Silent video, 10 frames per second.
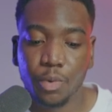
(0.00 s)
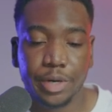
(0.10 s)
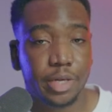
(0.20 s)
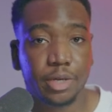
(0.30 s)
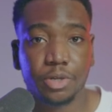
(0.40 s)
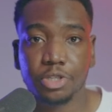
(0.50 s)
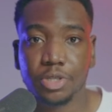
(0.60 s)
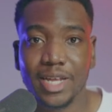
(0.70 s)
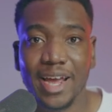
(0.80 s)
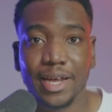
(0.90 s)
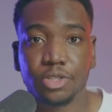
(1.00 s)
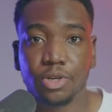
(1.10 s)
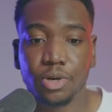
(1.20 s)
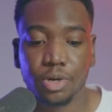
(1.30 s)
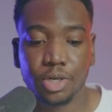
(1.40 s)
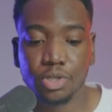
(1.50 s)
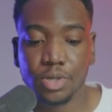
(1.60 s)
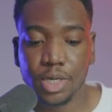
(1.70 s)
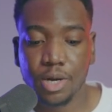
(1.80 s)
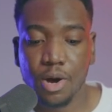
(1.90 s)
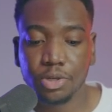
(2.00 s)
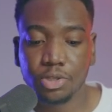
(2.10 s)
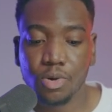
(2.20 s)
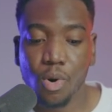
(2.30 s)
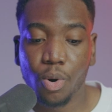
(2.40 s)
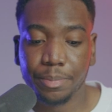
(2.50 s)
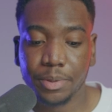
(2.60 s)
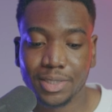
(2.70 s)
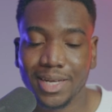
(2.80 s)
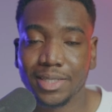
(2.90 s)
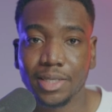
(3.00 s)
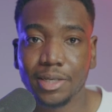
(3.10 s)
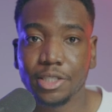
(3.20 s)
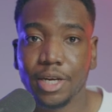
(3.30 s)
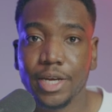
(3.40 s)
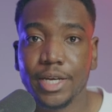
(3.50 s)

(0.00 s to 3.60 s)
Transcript: where they could just enter a unit cost or a percentage